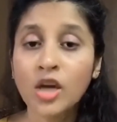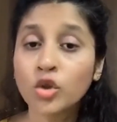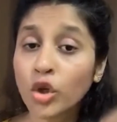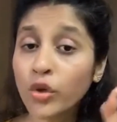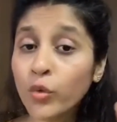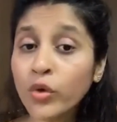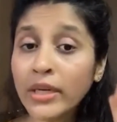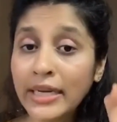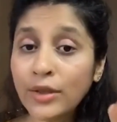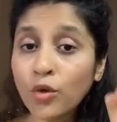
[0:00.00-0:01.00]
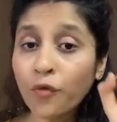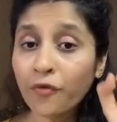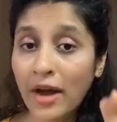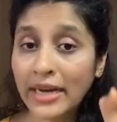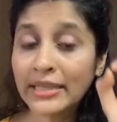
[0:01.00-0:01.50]
So you need to
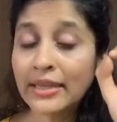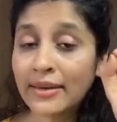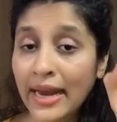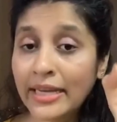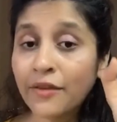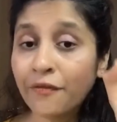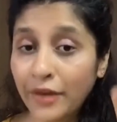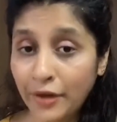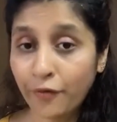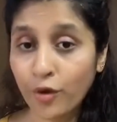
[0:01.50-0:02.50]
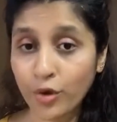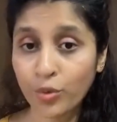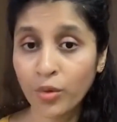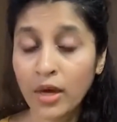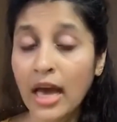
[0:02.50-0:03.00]
find the right fit for
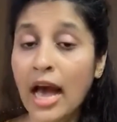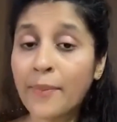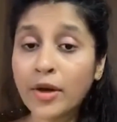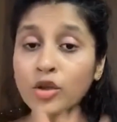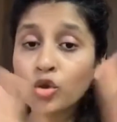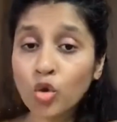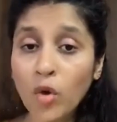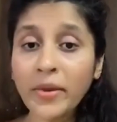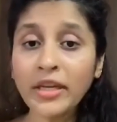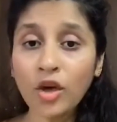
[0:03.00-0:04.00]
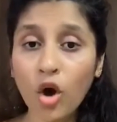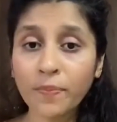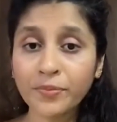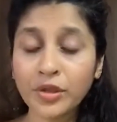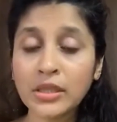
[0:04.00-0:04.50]
you. Among so many
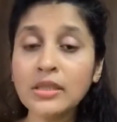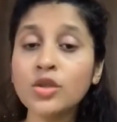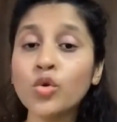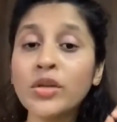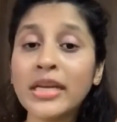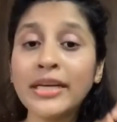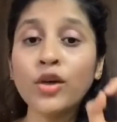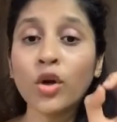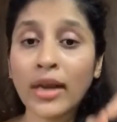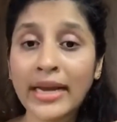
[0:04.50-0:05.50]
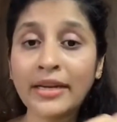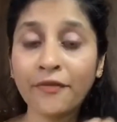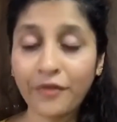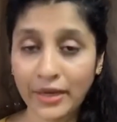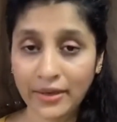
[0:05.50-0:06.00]
options, you need your right
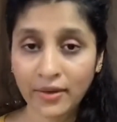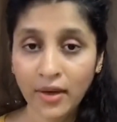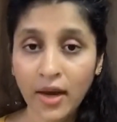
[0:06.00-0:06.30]
fit.